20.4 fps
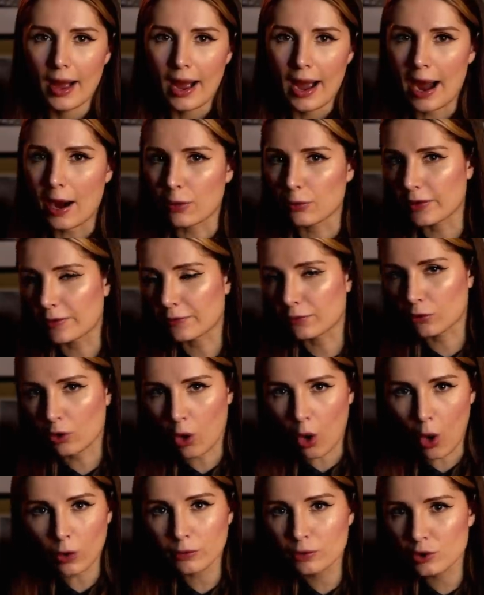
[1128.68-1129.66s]
How this
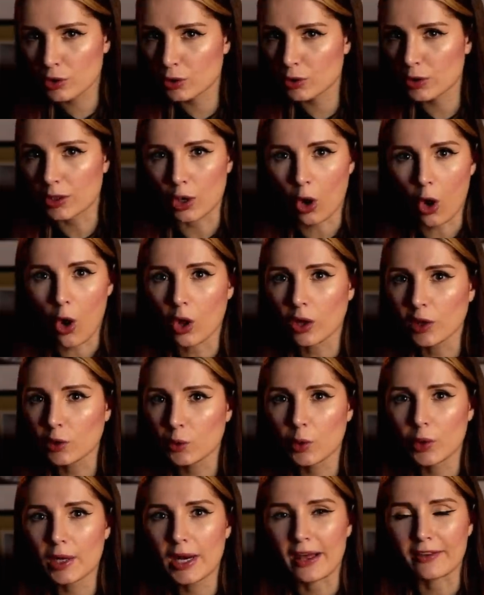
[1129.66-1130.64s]
culture and
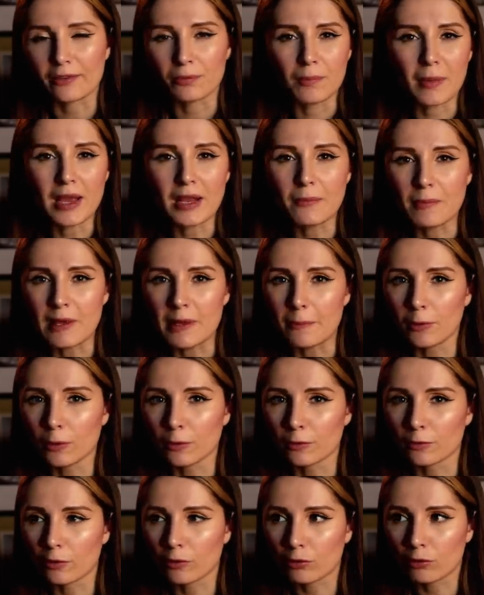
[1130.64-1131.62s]
Hollywood has made
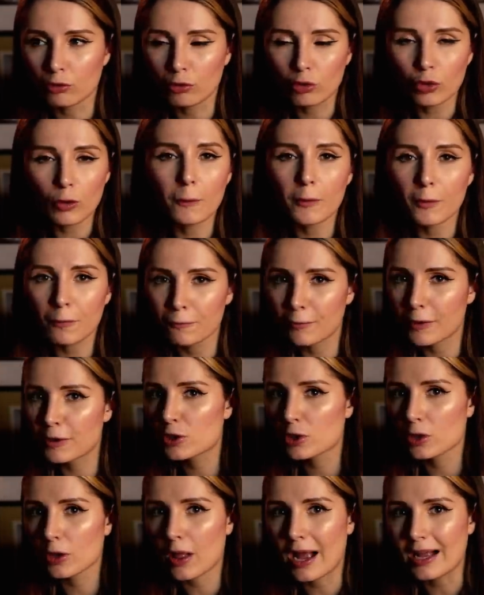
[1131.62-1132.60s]
people's
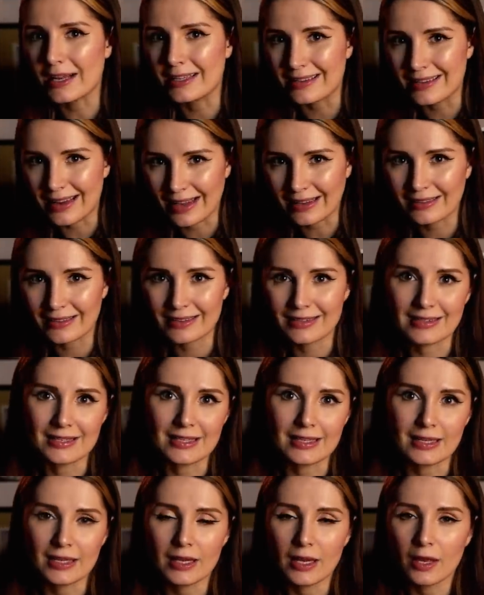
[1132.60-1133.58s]
superficial
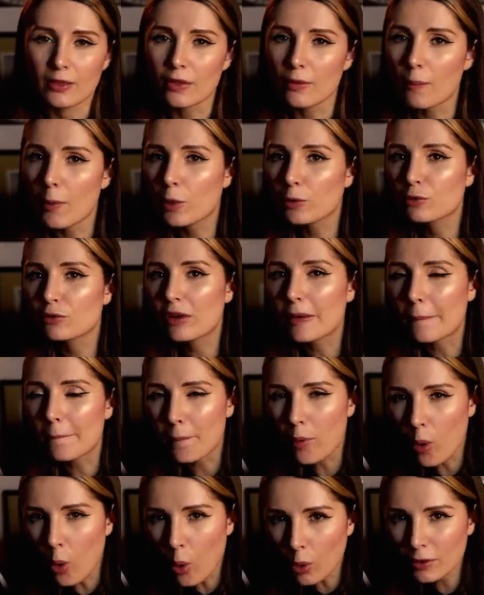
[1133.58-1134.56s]
identity the most
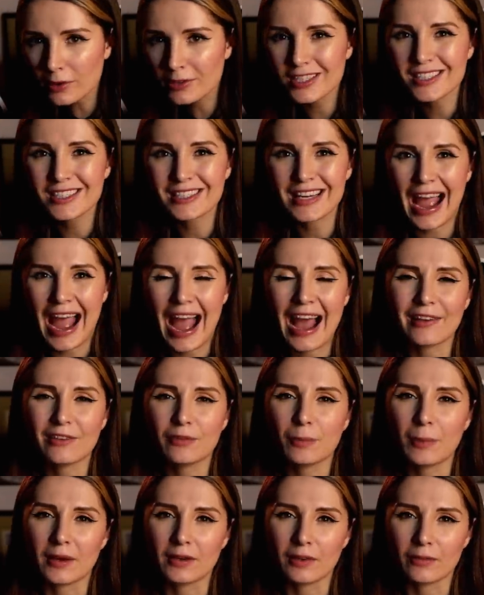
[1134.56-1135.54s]
important
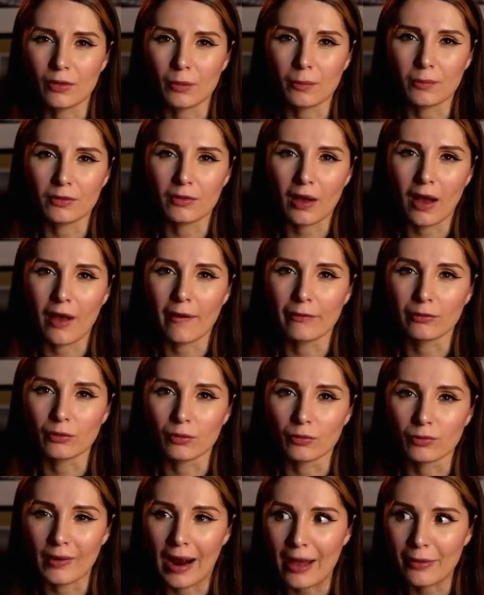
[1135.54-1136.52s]
aspect of themselves
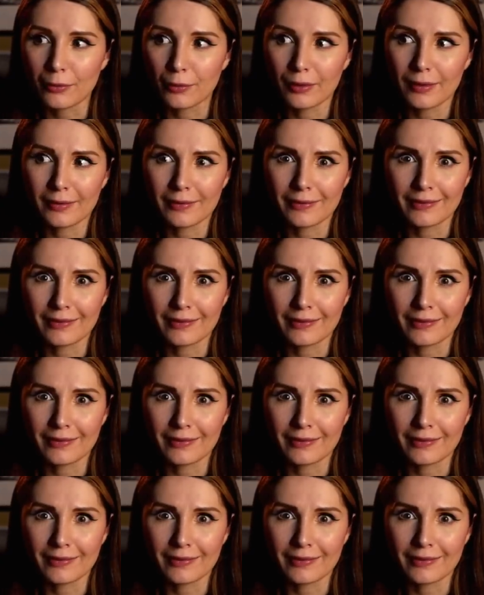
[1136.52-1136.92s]
rather than,